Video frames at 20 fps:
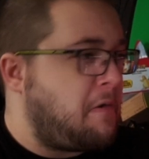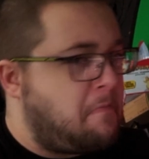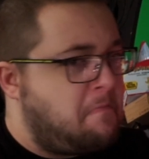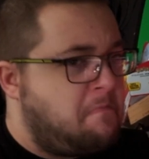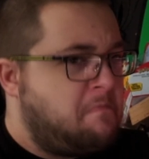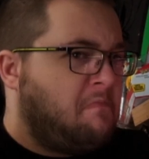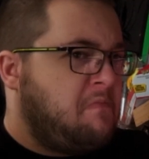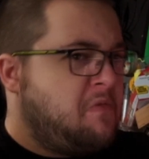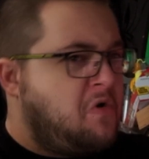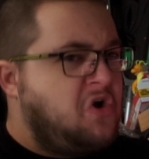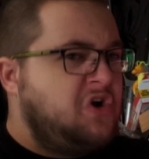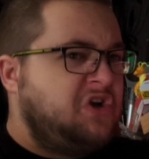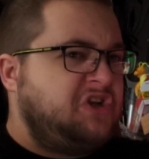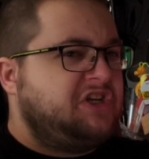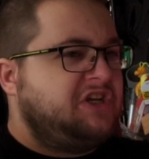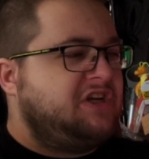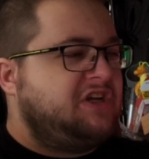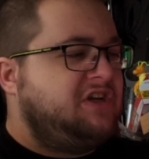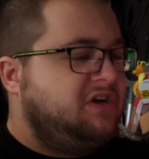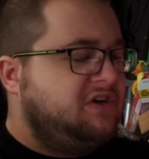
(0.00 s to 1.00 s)

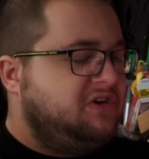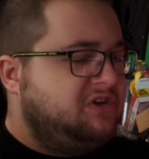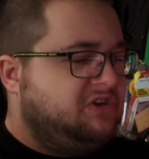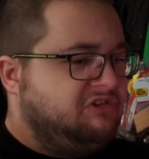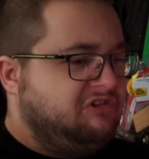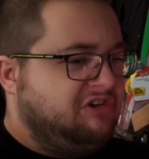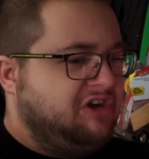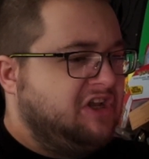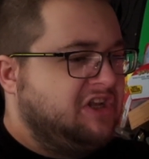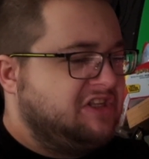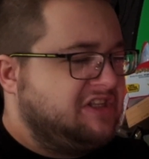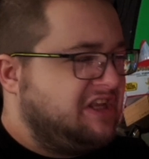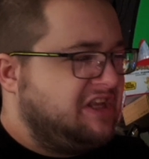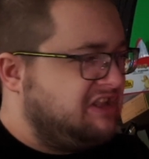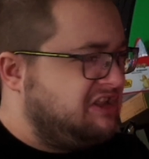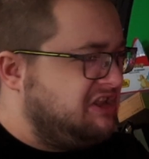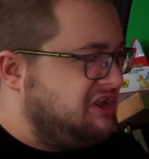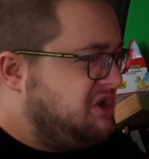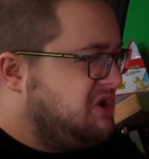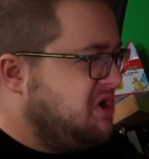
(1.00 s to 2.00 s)
motion controls,
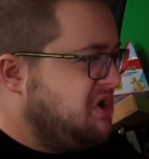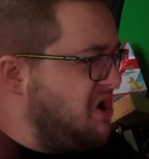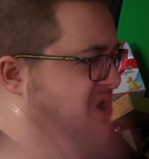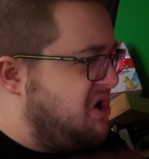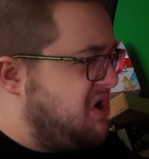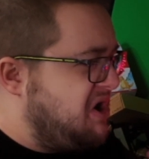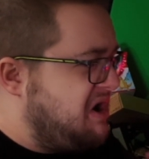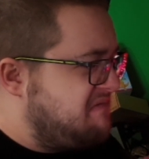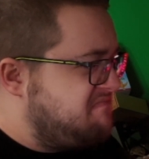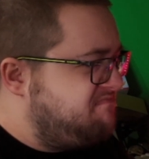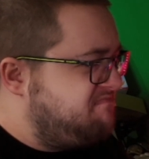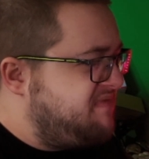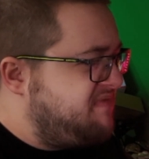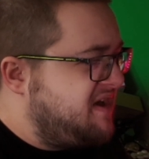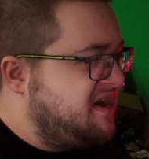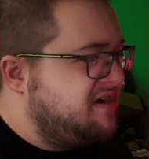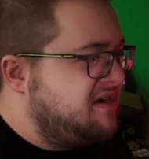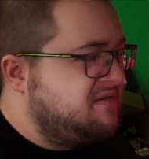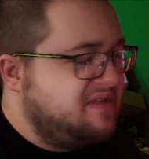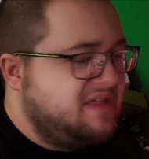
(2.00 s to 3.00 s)
yo, I'm
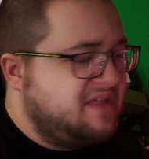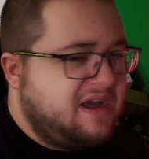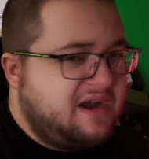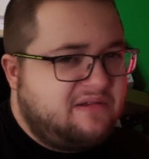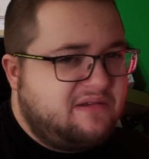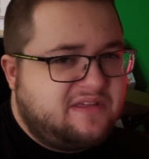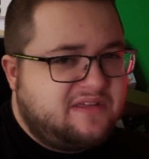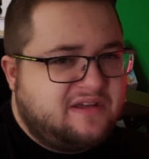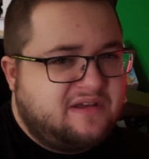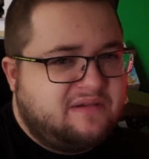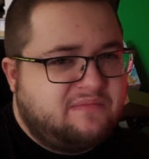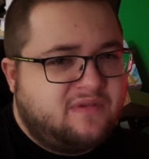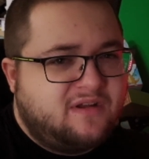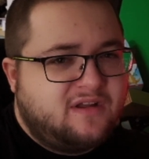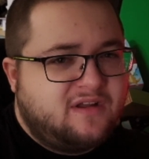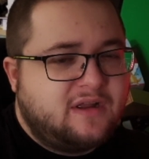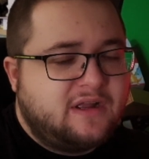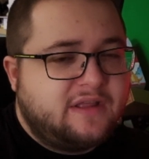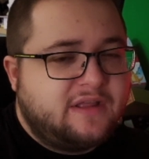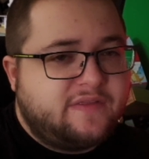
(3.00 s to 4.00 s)
better without them,
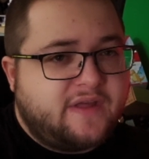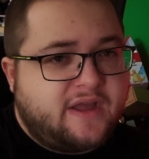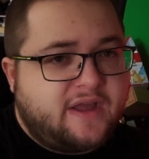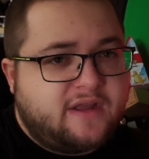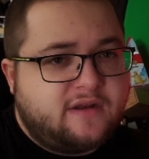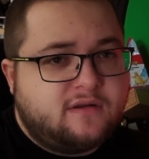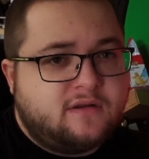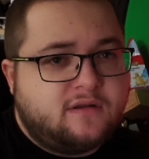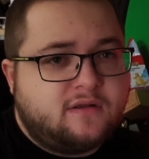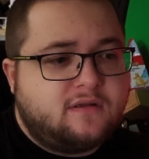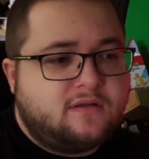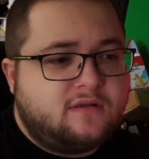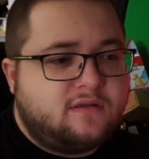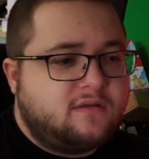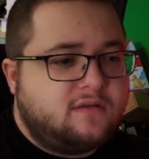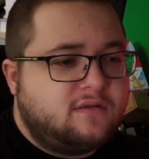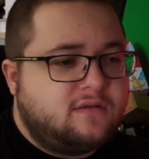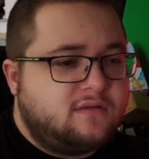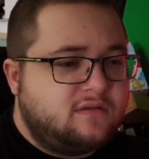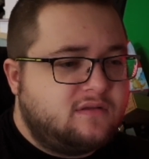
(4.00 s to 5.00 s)
then
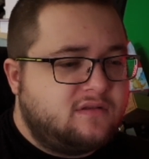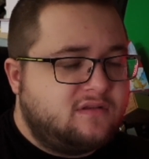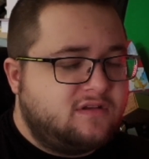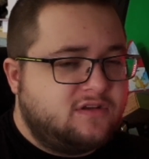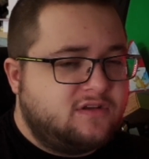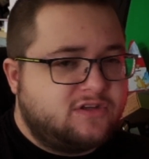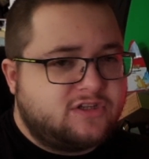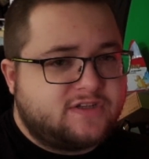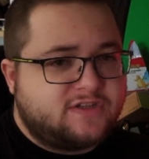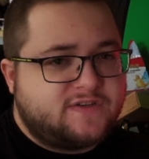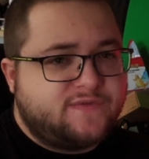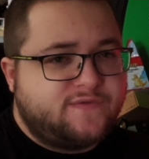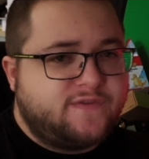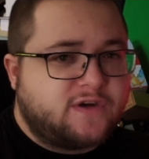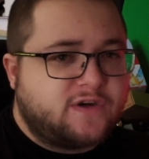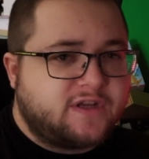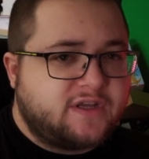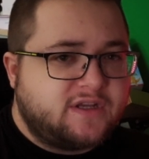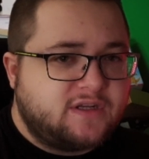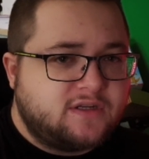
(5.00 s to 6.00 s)
you're just
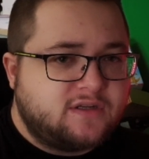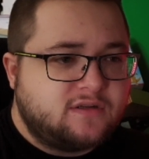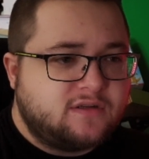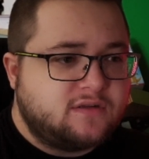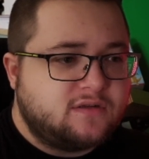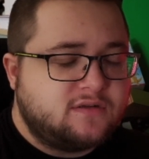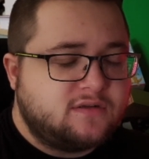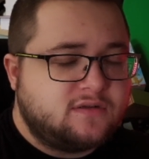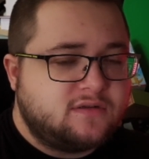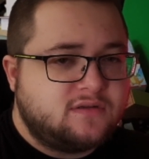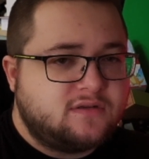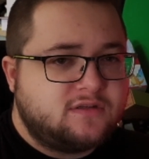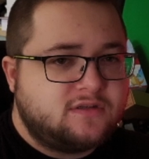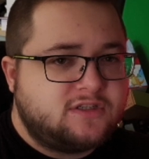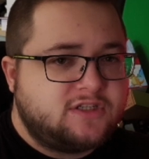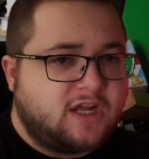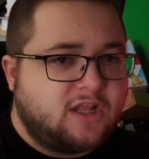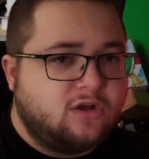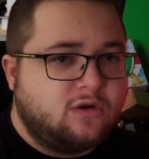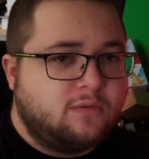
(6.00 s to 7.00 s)
fucking
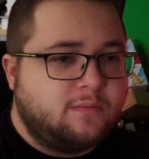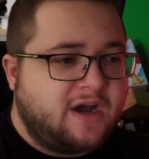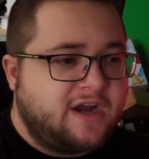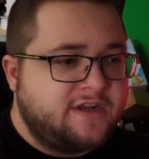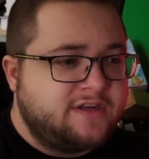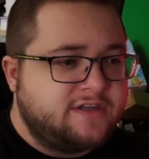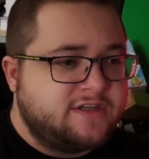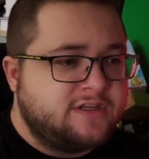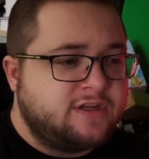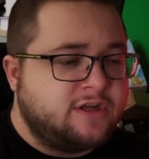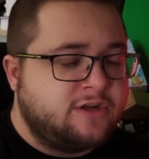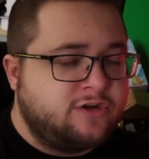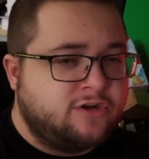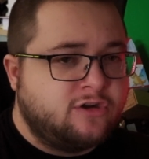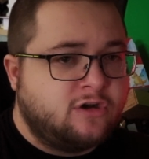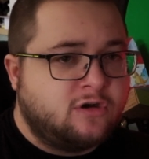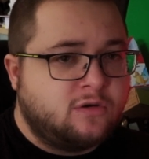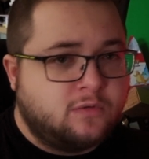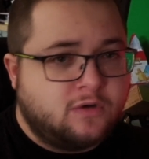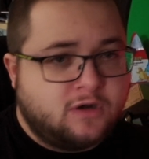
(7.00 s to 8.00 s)
shallow-minded and you're
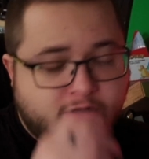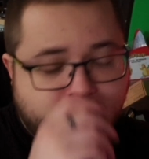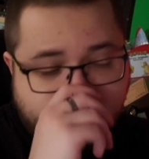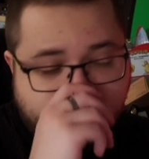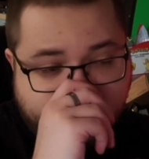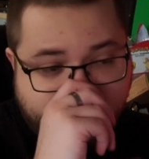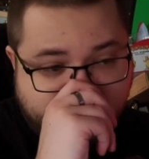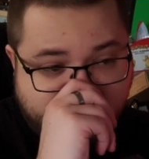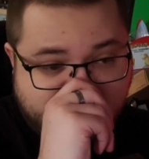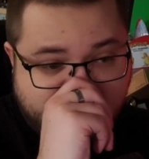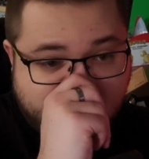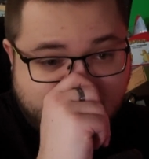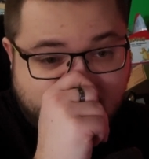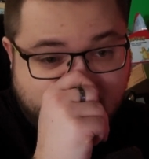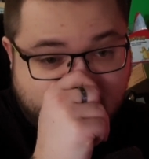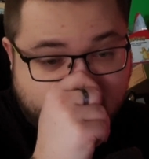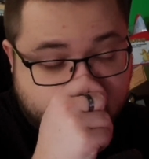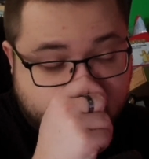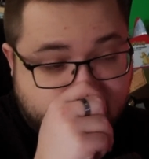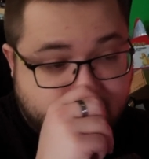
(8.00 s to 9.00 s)
not worth
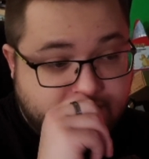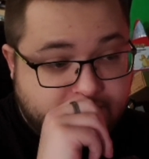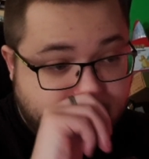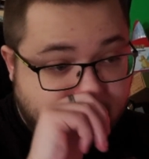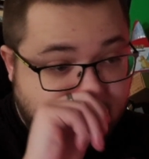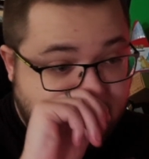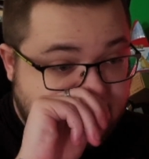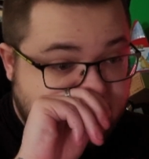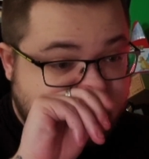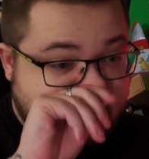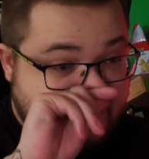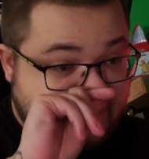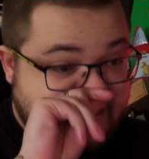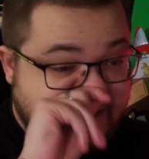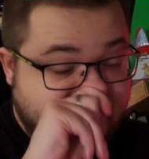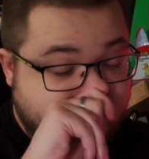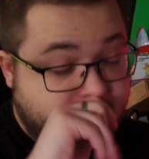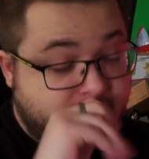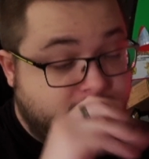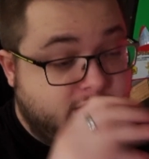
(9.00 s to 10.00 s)
actually me
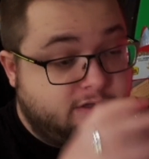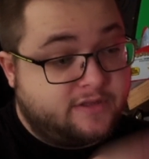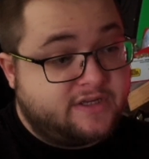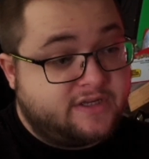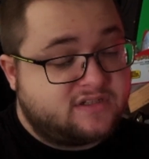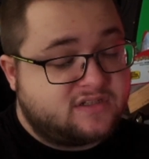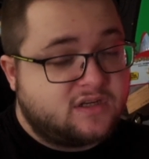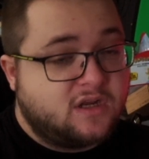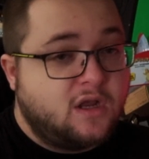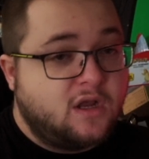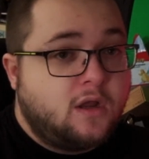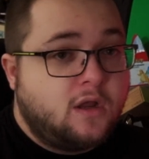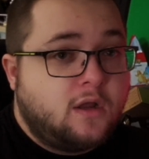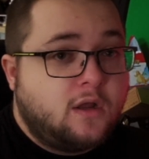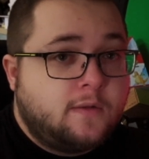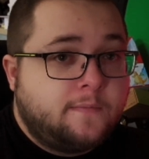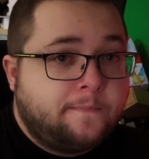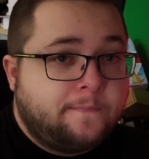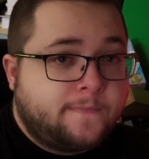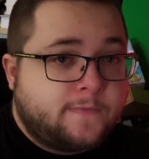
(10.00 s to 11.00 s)
saying any of this.
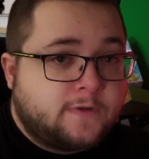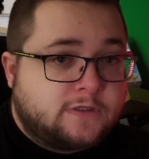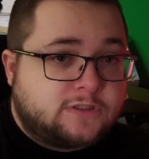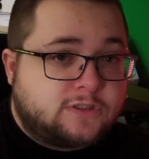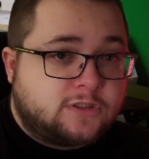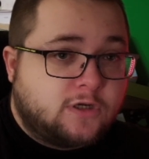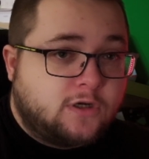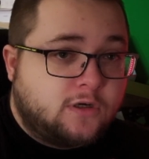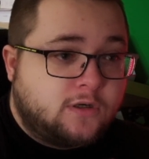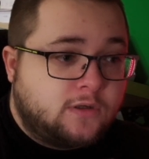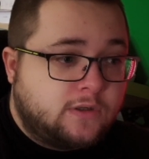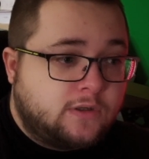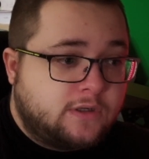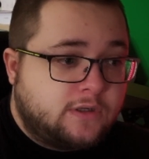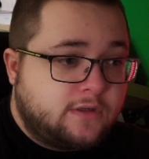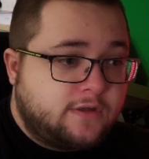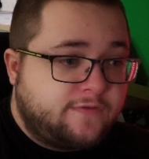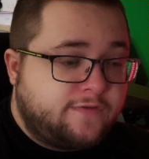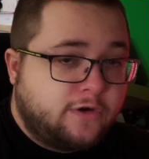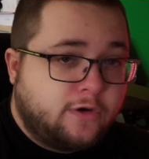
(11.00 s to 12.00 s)
So
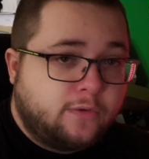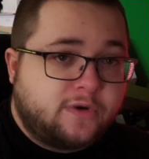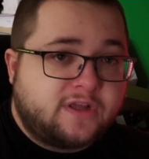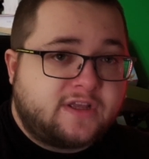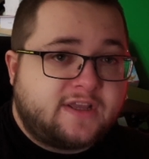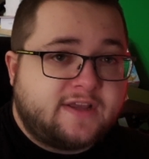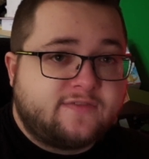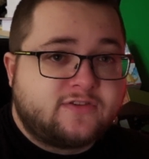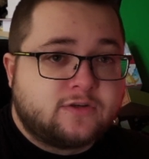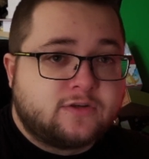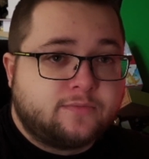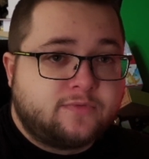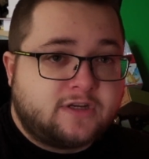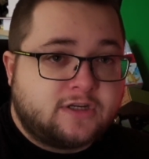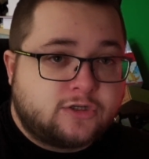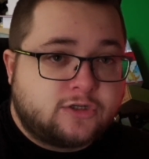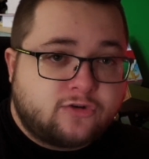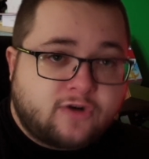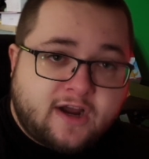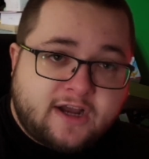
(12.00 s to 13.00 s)
if you don't want to give something a
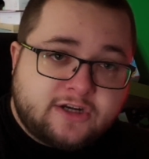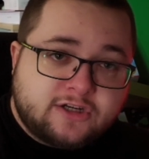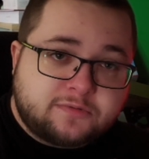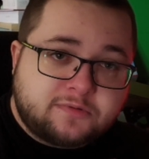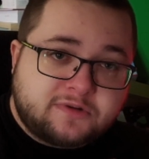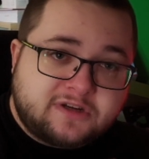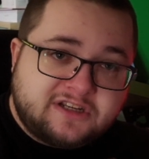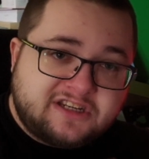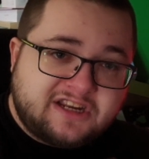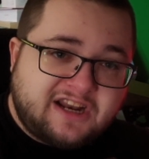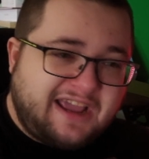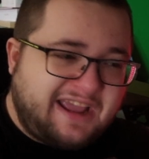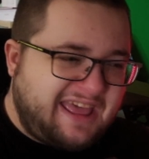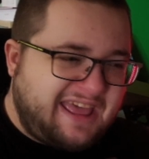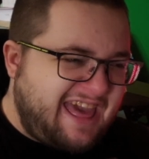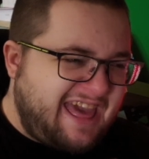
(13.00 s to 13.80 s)
try just because you're like,